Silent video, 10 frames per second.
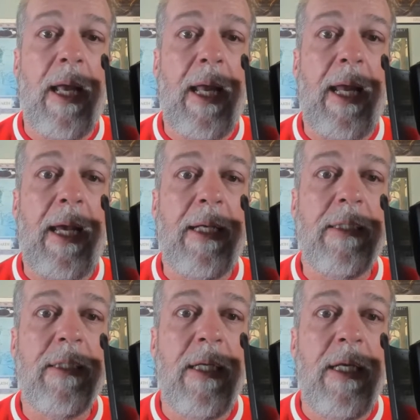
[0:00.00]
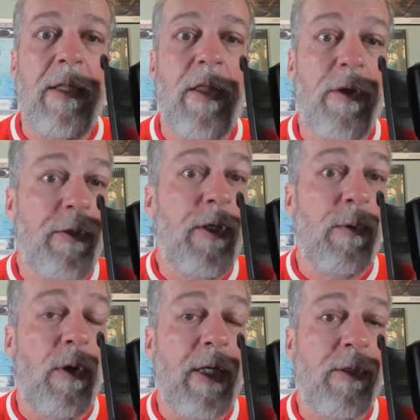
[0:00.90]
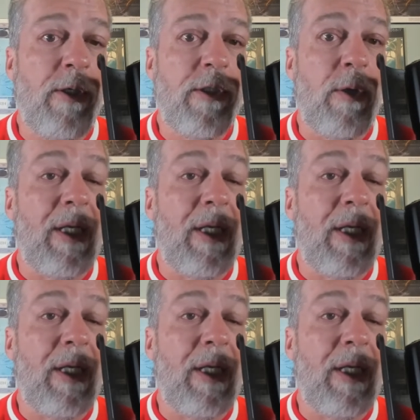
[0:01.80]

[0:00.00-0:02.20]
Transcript: And the 13-year-old, it turns out,